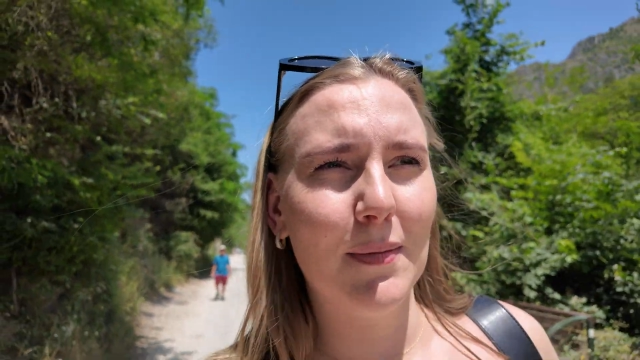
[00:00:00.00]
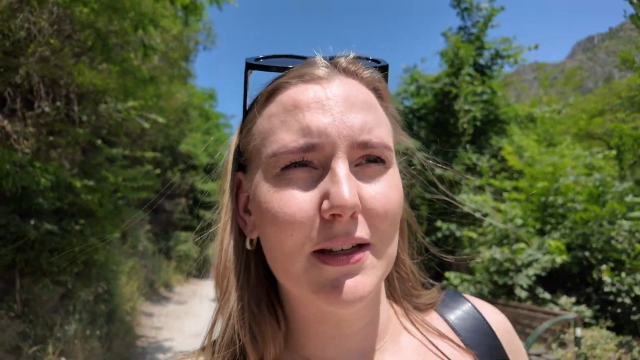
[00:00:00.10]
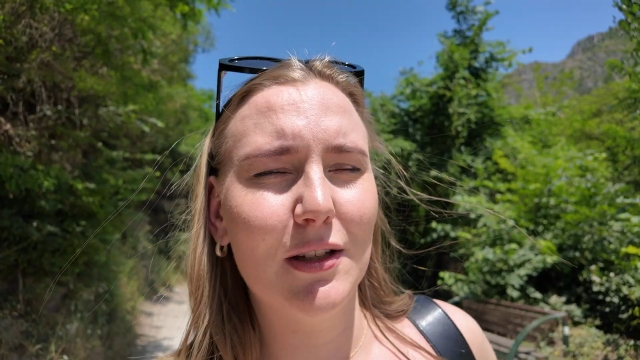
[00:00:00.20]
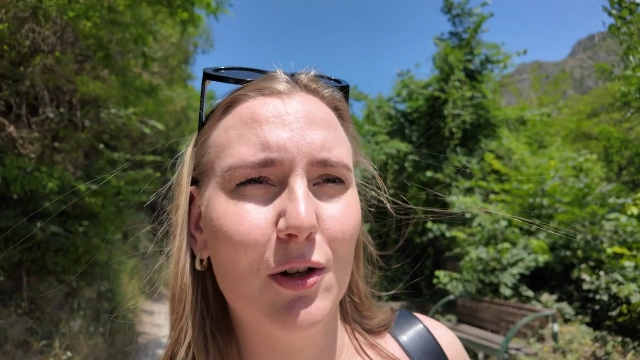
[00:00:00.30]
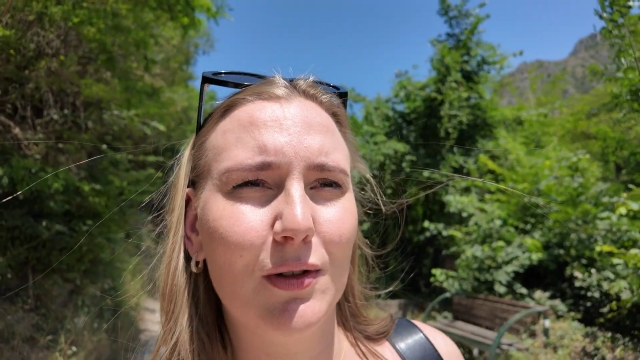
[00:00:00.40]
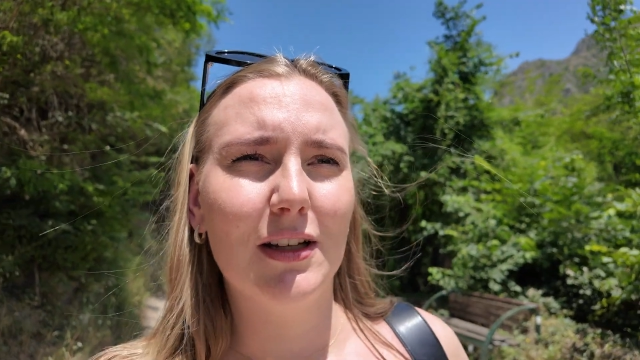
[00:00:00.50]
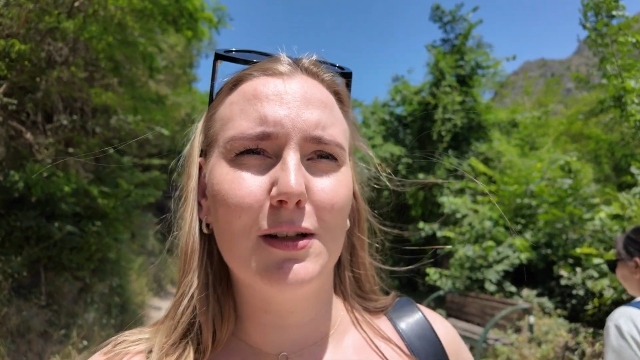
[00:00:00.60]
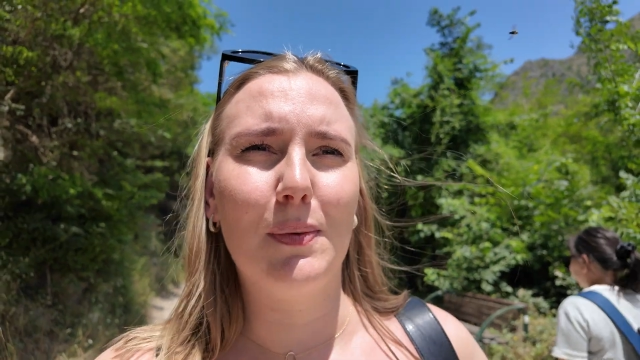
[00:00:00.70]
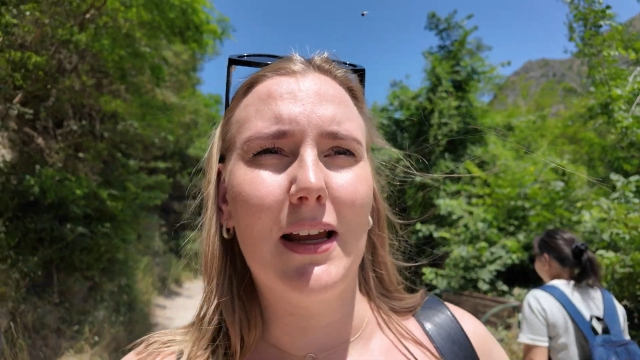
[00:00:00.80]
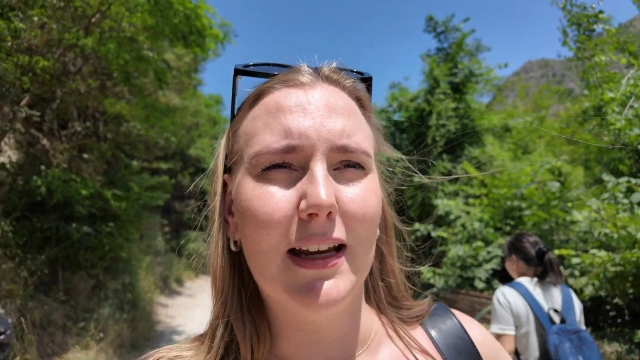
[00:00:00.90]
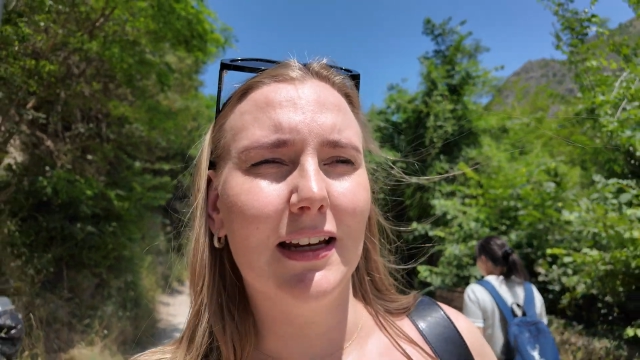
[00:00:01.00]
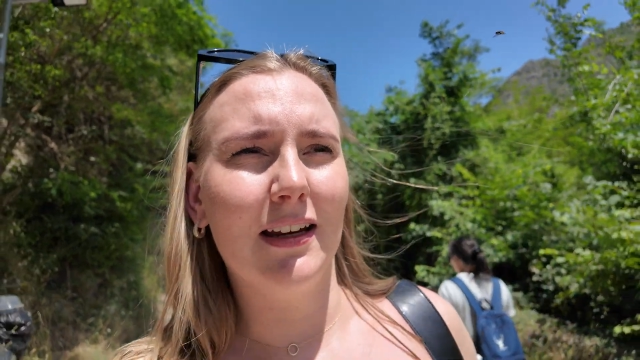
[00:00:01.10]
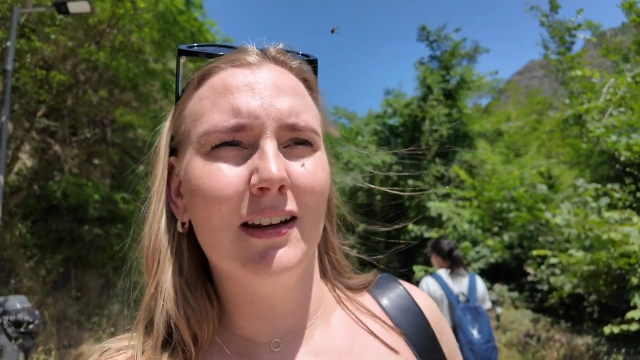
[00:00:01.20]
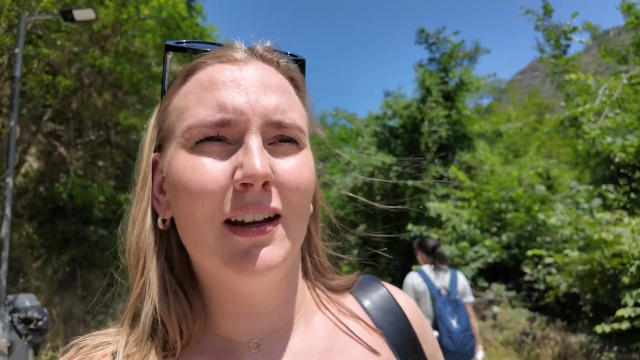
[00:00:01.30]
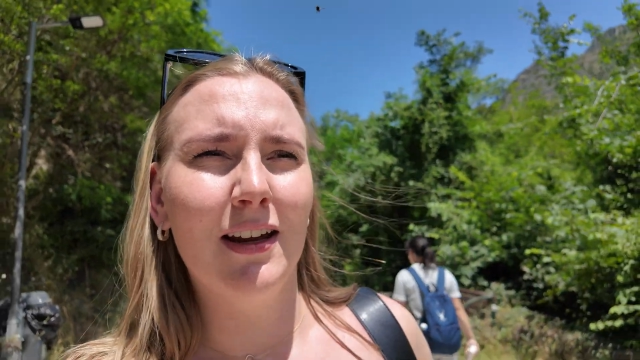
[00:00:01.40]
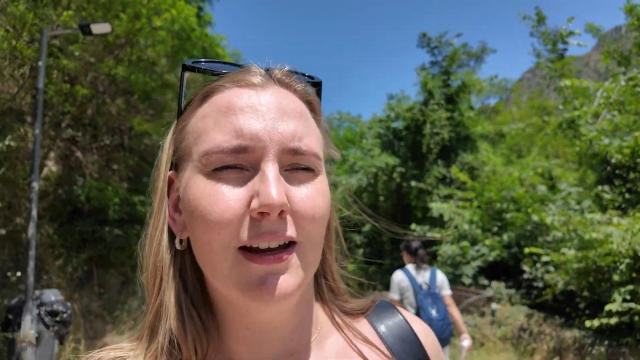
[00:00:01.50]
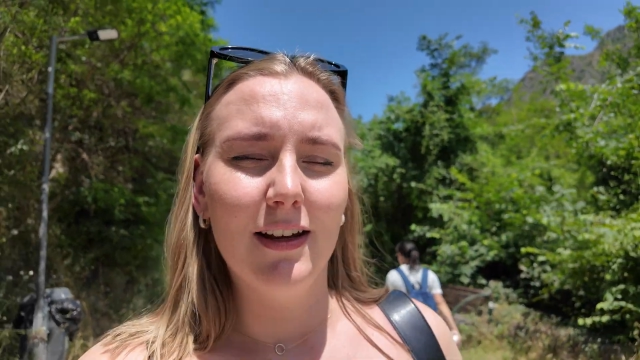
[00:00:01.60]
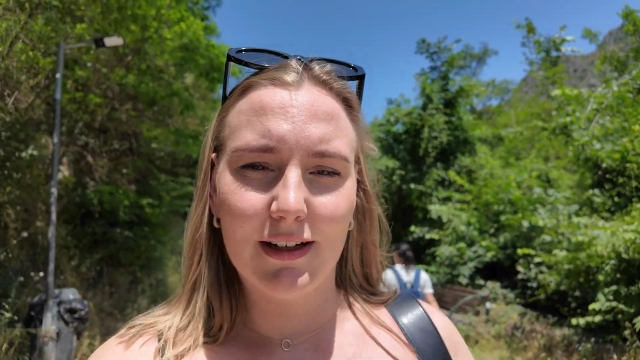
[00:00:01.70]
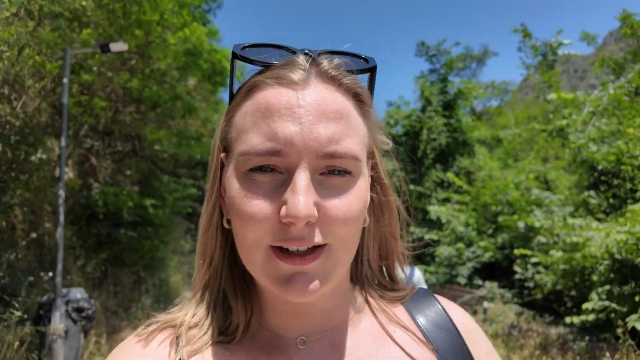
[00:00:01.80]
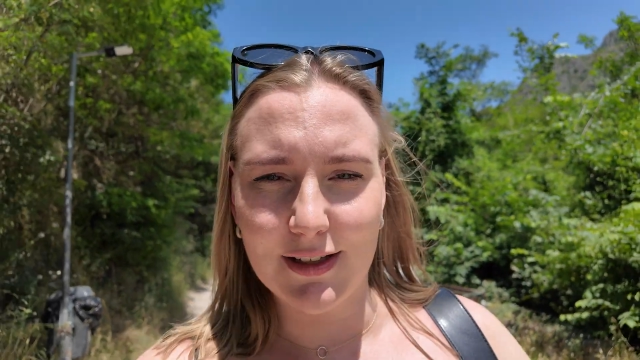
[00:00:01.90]
Macedonia is playing
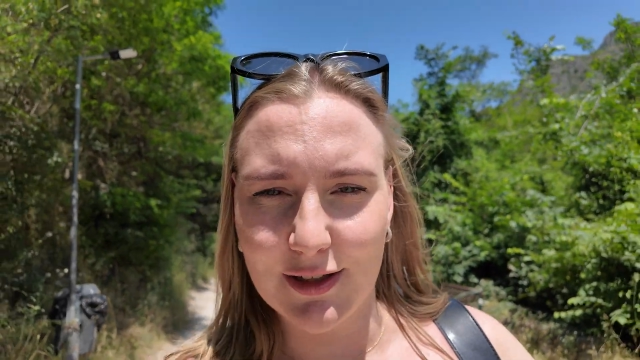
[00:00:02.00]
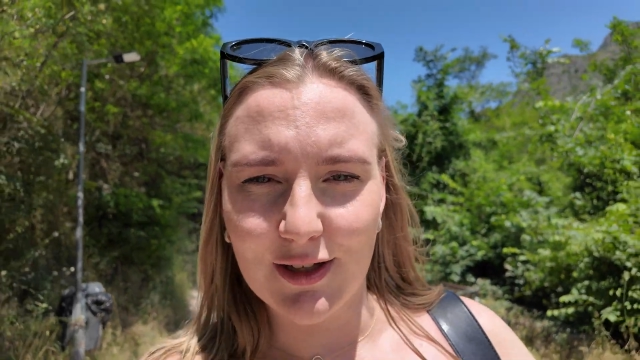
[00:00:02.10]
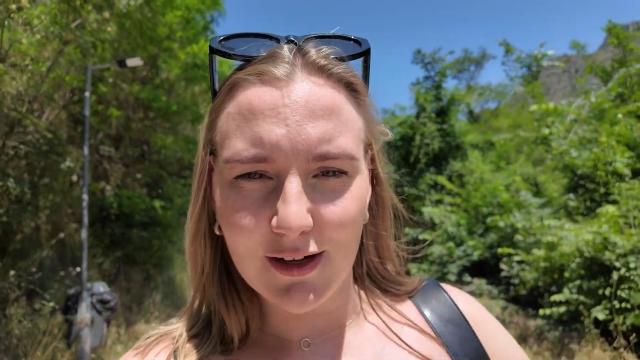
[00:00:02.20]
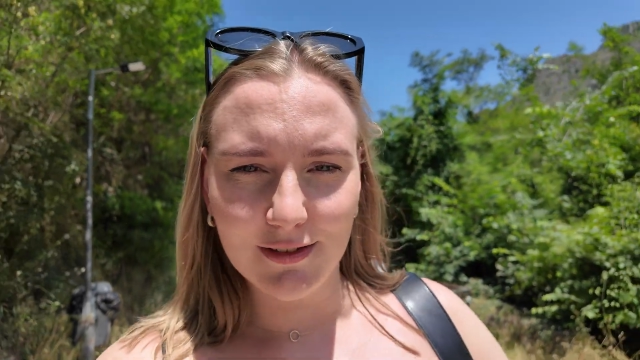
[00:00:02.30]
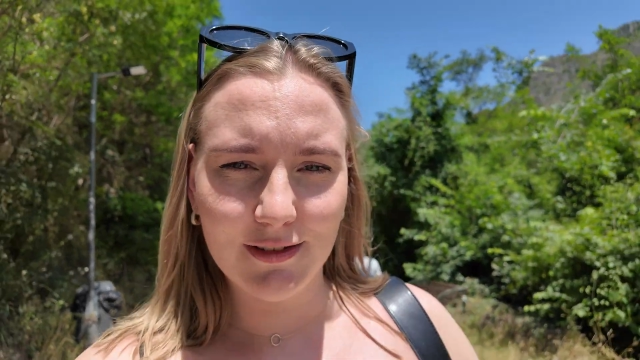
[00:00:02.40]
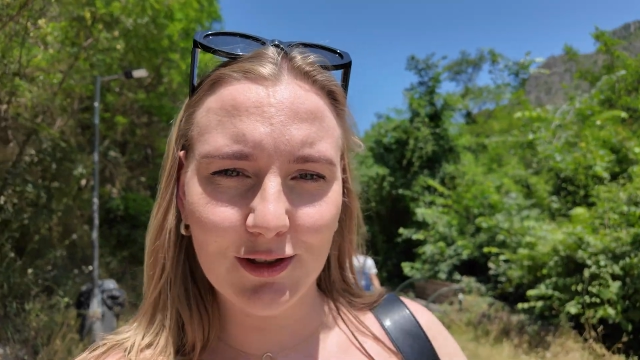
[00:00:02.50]
Kazakhstan,